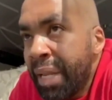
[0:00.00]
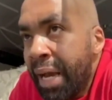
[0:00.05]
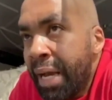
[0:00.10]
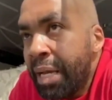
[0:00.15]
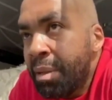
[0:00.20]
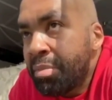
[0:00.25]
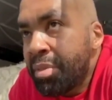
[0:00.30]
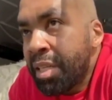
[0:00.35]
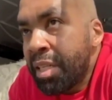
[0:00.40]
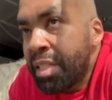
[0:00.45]

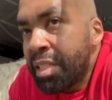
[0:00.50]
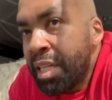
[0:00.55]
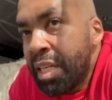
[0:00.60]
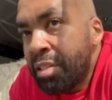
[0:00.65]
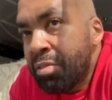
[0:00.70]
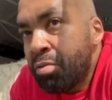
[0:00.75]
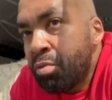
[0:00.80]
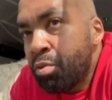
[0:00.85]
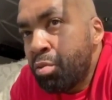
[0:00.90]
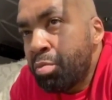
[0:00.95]
I am
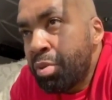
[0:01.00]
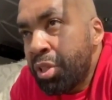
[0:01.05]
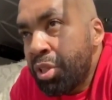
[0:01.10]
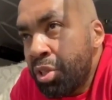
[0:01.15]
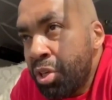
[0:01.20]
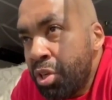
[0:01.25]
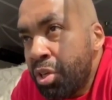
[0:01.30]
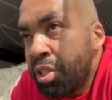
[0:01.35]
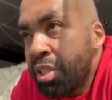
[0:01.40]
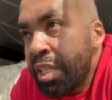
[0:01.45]
successful
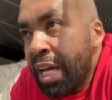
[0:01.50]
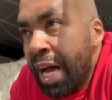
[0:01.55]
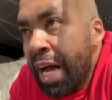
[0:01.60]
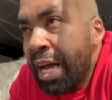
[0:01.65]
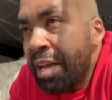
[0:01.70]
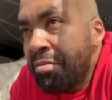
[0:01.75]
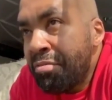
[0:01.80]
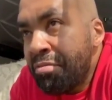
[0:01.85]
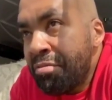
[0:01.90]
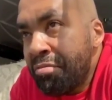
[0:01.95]
because
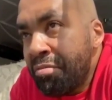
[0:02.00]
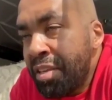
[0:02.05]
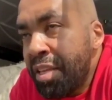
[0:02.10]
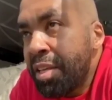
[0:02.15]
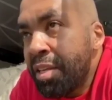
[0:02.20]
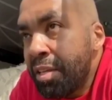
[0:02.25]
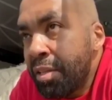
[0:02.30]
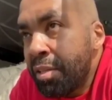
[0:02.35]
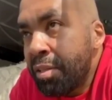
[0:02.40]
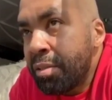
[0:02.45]
I
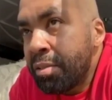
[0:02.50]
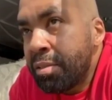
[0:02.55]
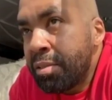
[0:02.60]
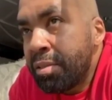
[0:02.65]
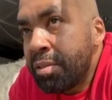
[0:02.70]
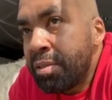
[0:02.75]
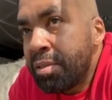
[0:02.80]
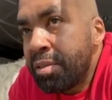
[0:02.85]
feel